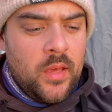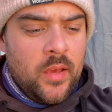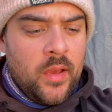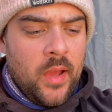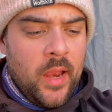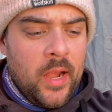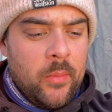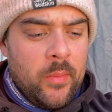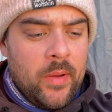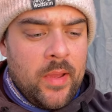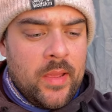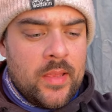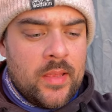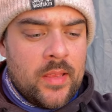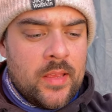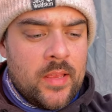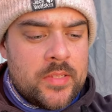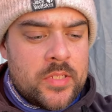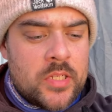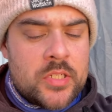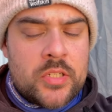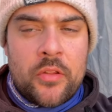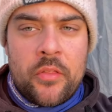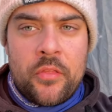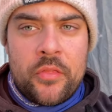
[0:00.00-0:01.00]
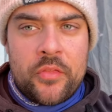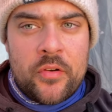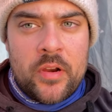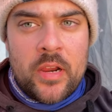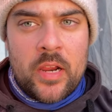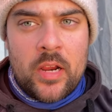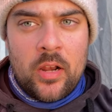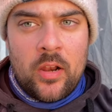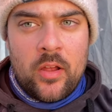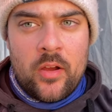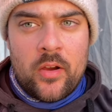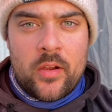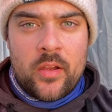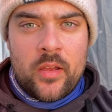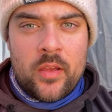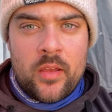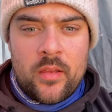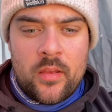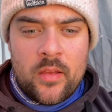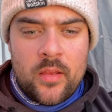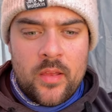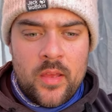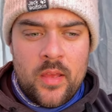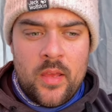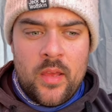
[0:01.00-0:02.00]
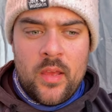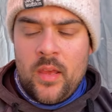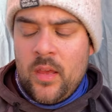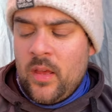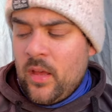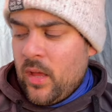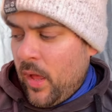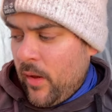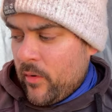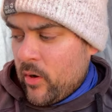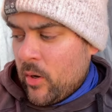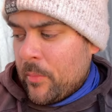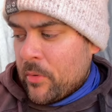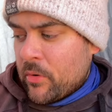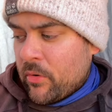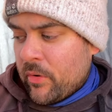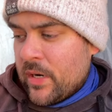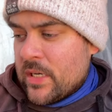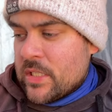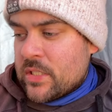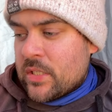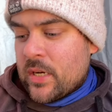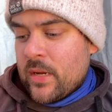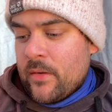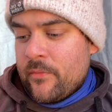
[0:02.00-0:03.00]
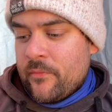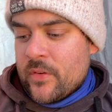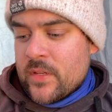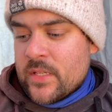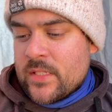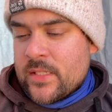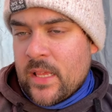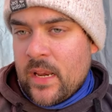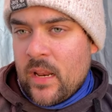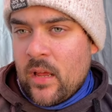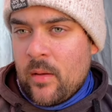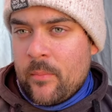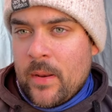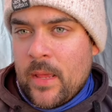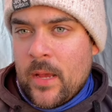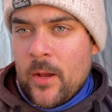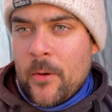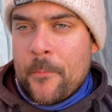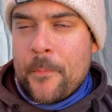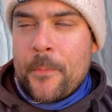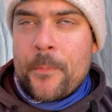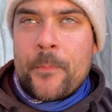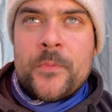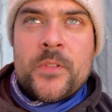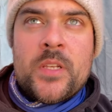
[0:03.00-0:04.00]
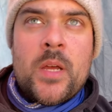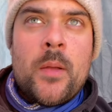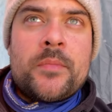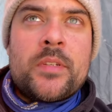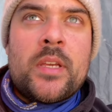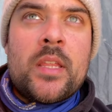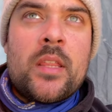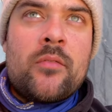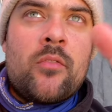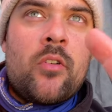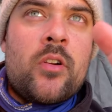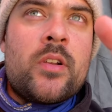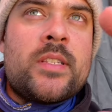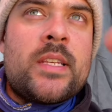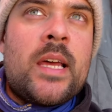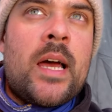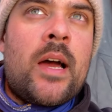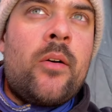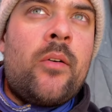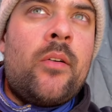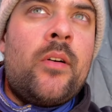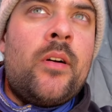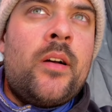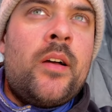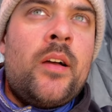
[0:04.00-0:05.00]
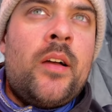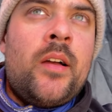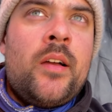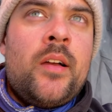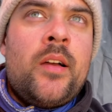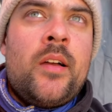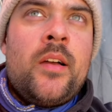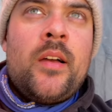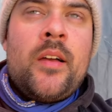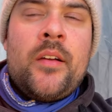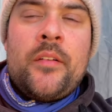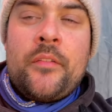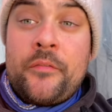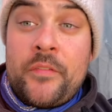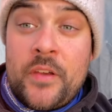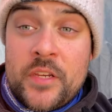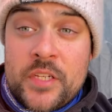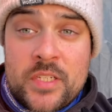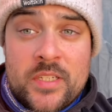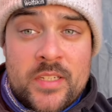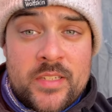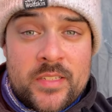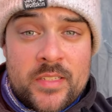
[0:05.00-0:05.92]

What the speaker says: Anyway, it's just come 3 o'clock. I've got my creature comfort set up now. Time to get the rods out and fish into